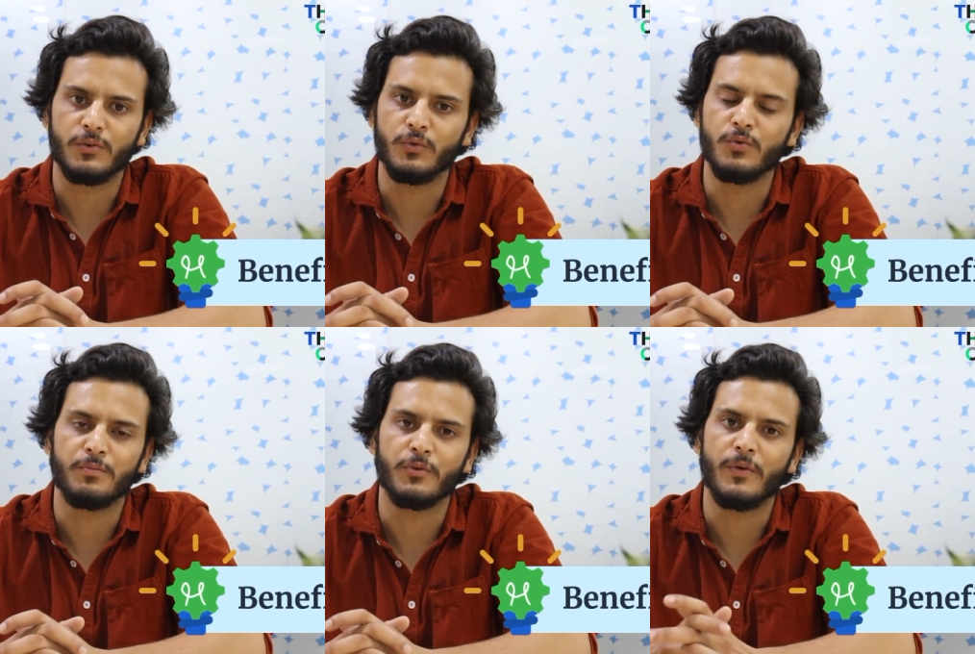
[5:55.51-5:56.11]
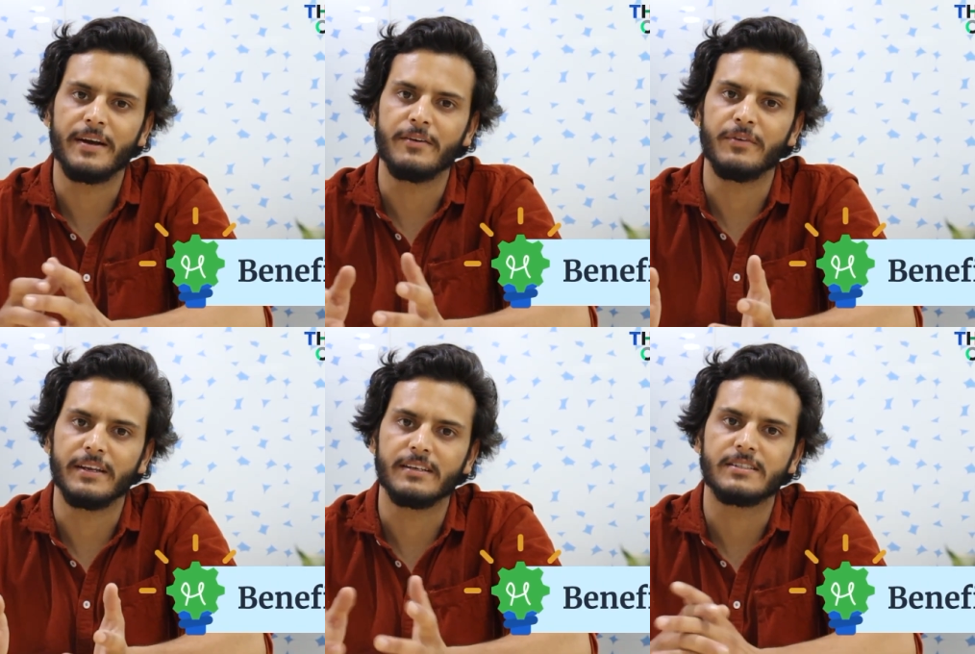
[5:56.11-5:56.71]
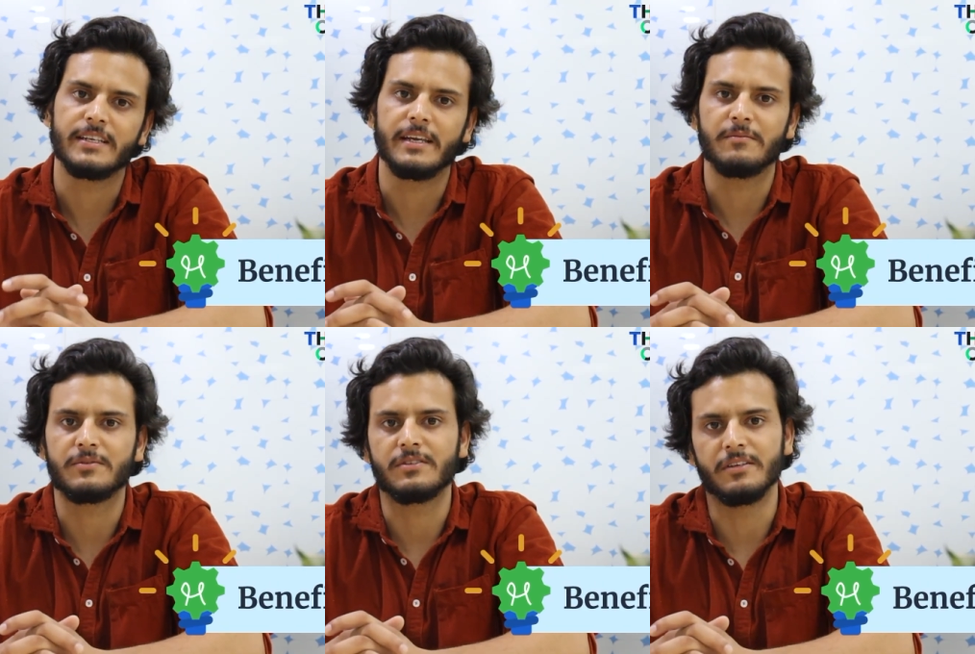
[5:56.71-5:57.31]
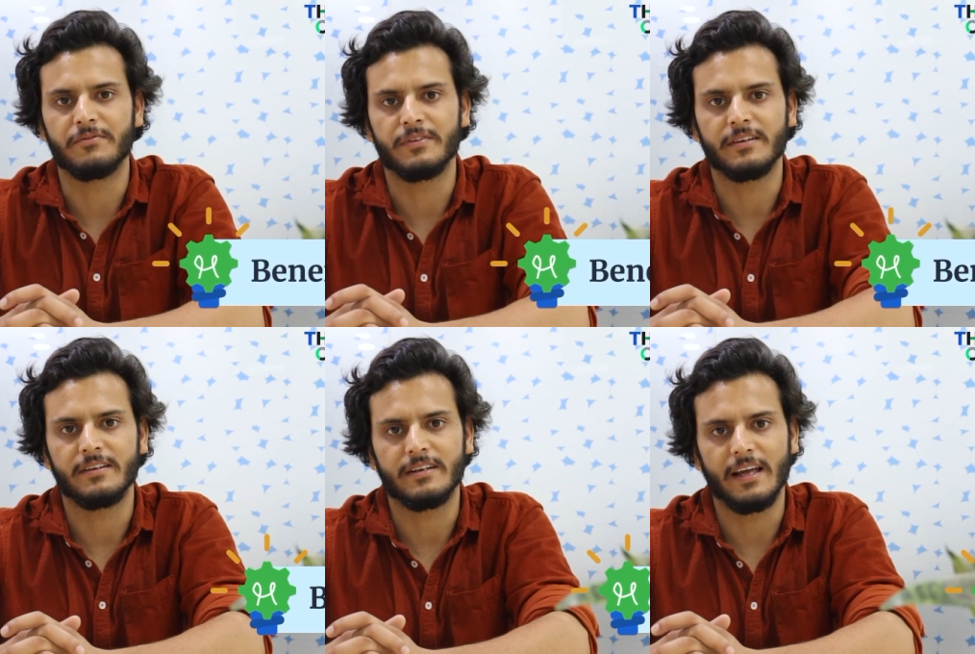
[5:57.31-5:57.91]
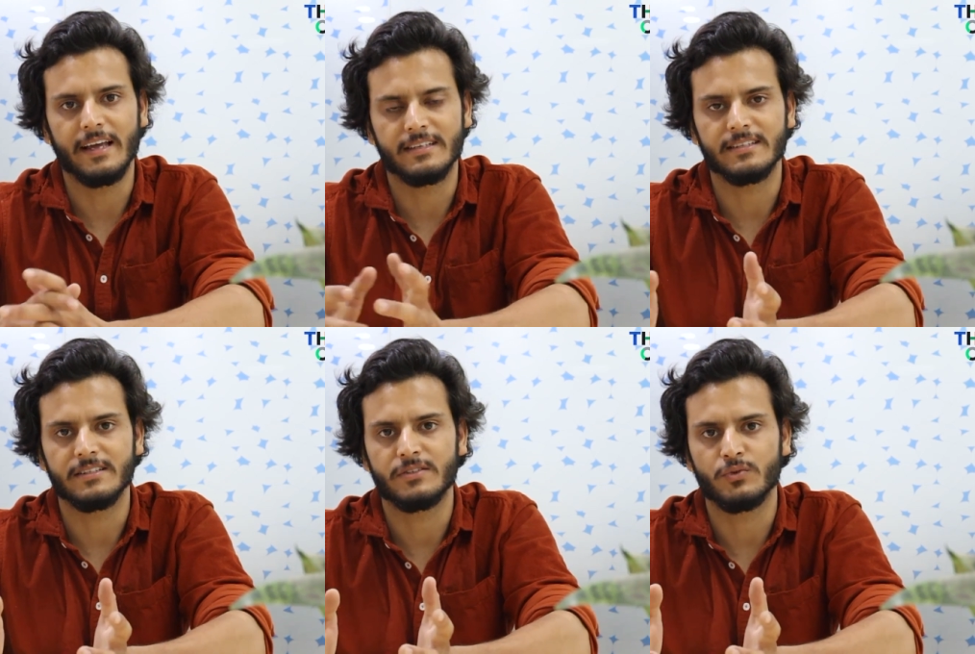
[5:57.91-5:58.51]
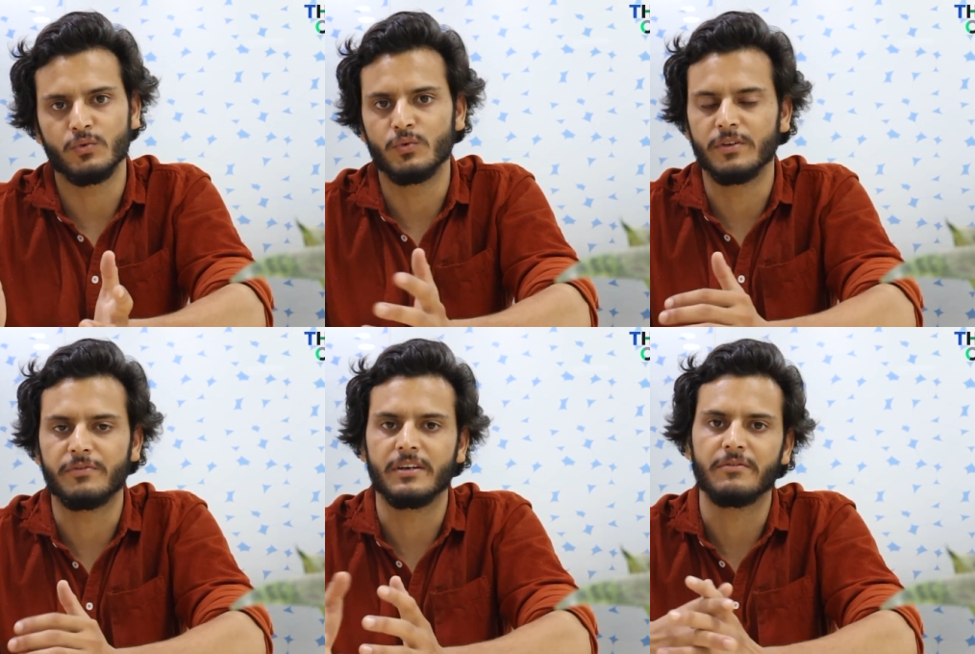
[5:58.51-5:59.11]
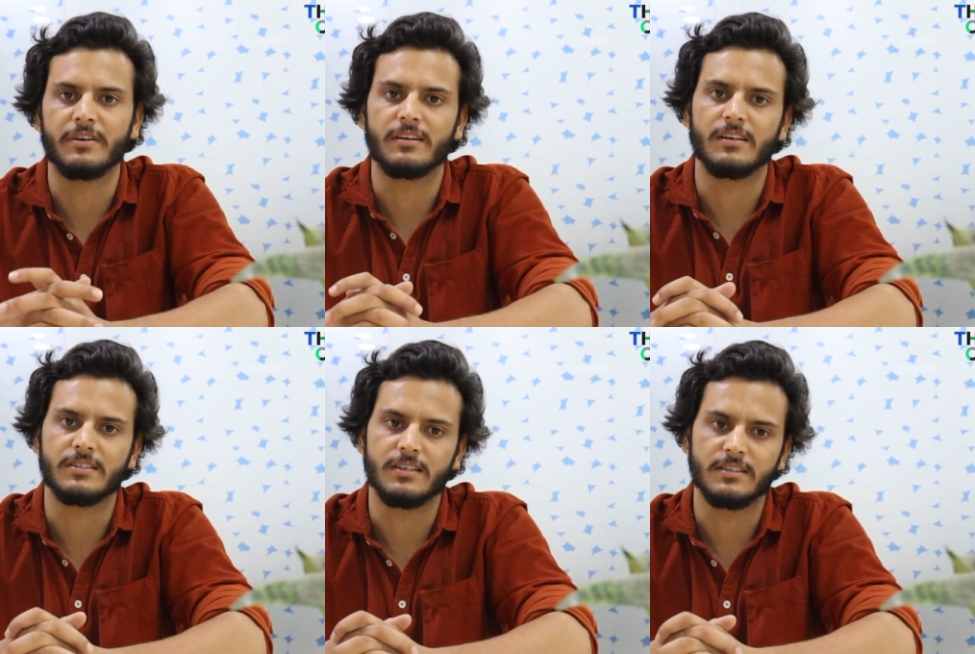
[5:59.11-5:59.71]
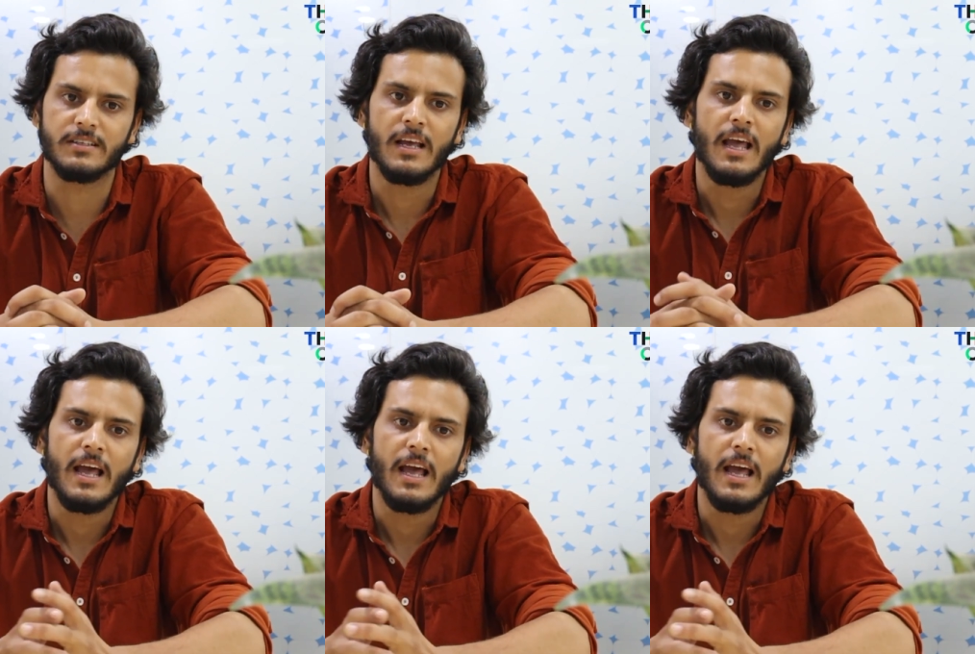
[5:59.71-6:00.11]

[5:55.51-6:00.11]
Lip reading: to provide various teams different access to different clusters